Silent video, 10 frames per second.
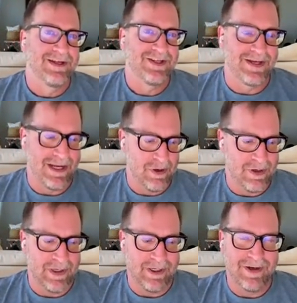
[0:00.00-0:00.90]
So now
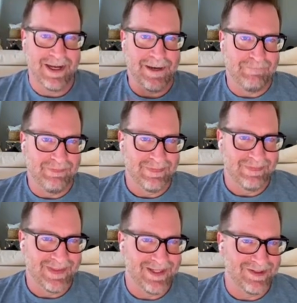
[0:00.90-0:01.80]
you're like, okay,
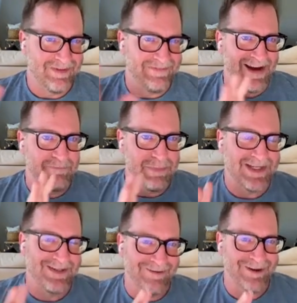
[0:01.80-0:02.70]
these are the 5
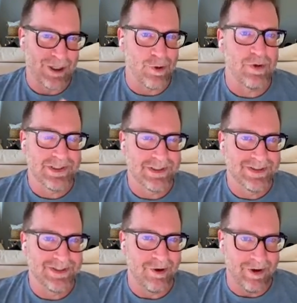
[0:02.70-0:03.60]
best-selling
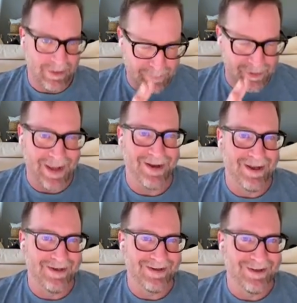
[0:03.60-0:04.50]
courses on the
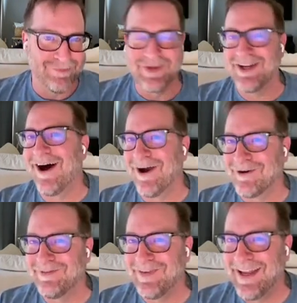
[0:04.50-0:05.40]
planet in
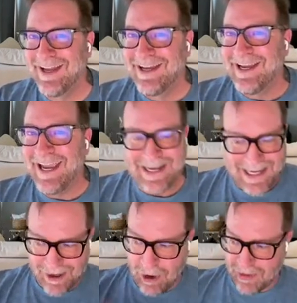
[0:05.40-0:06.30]
photography, and
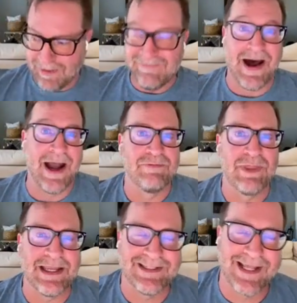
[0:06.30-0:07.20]
here are the 5
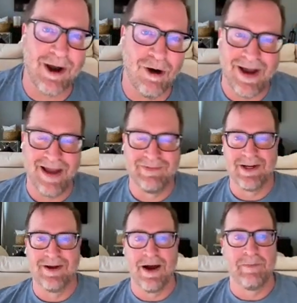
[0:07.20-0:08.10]
things they all have in
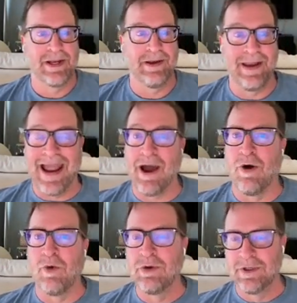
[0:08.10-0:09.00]
common.
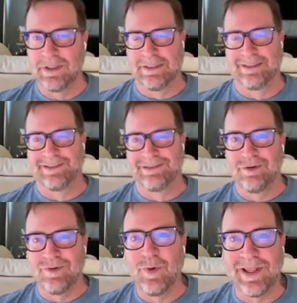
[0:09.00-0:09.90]
Now,
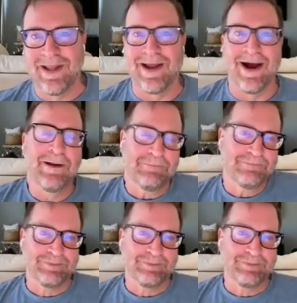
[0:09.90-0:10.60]
what do you got?